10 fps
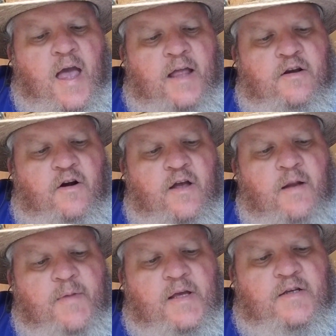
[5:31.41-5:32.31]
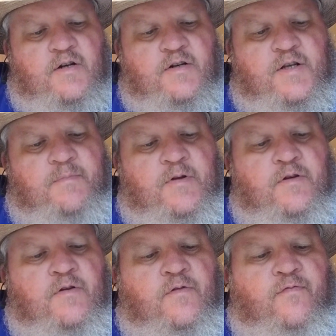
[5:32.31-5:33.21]
and your enemies are
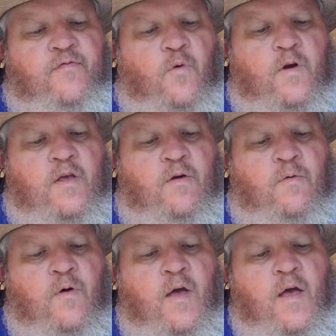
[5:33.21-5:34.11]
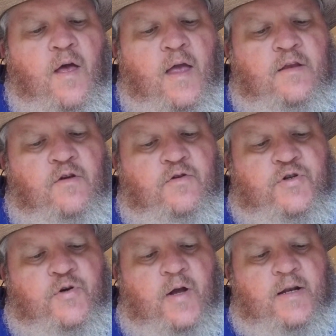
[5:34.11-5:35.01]
subdued for you, and you
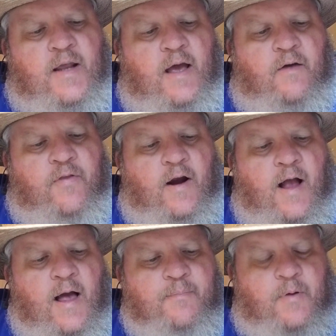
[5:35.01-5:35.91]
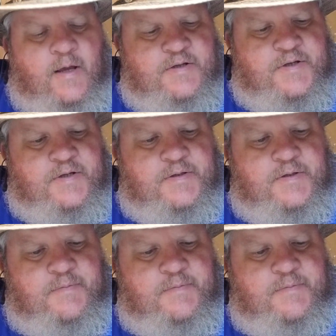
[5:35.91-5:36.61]
tread down their high places.